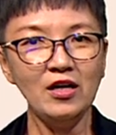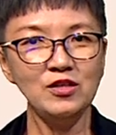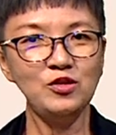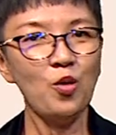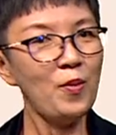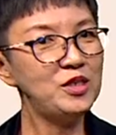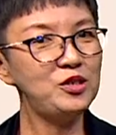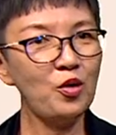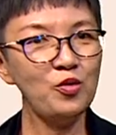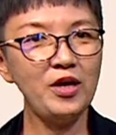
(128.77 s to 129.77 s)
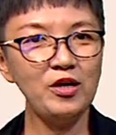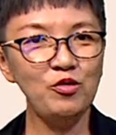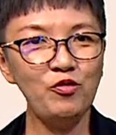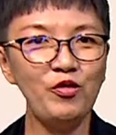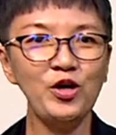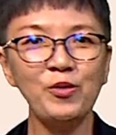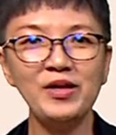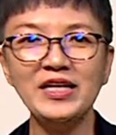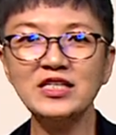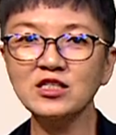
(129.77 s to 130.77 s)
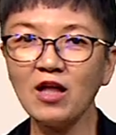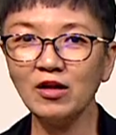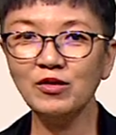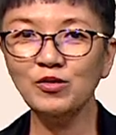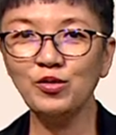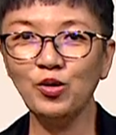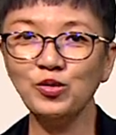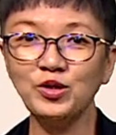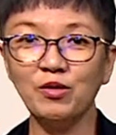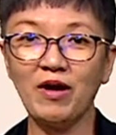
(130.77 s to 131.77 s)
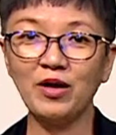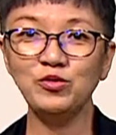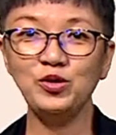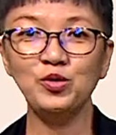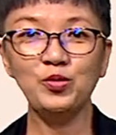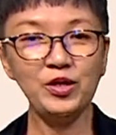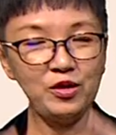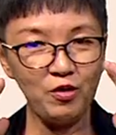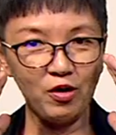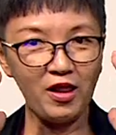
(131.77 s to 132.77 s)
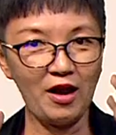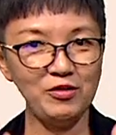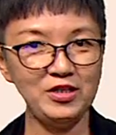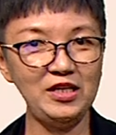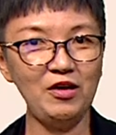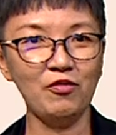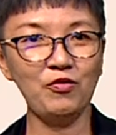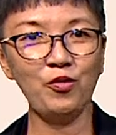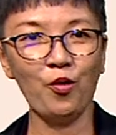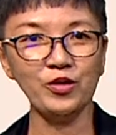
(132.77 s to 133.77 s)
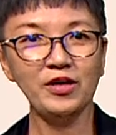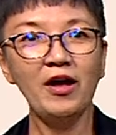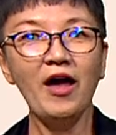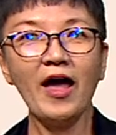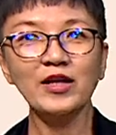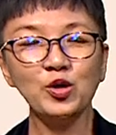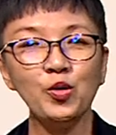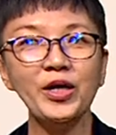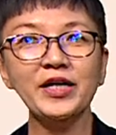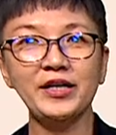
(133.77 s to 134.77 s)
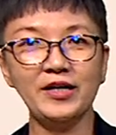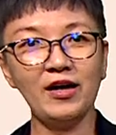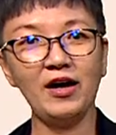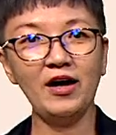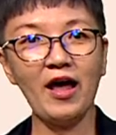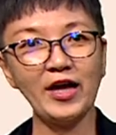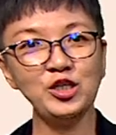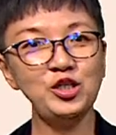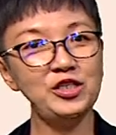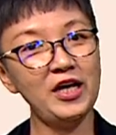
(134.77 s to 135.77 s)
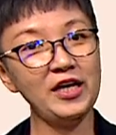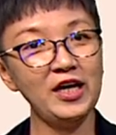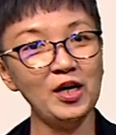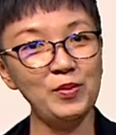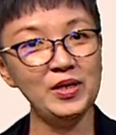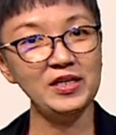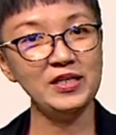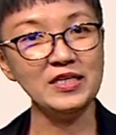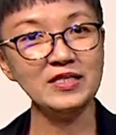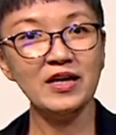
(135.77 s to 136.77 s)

so much so that you frequently startle those around you with your clarity of thought and quick uh, action taking abilities.